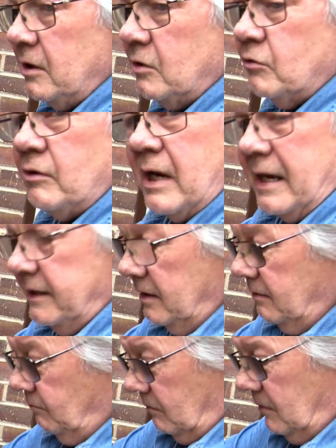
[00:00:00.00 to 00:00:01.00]
you create
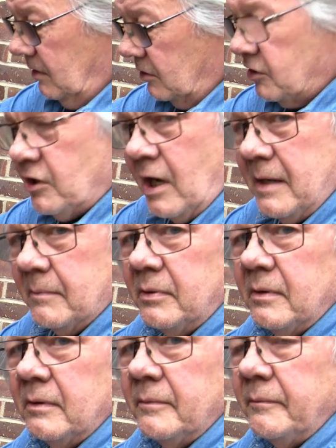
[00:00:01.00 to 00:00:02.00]
your shape.
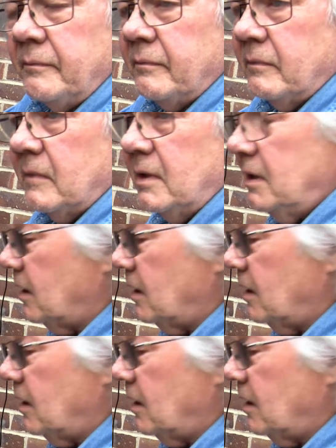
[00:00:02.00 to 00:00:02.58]
You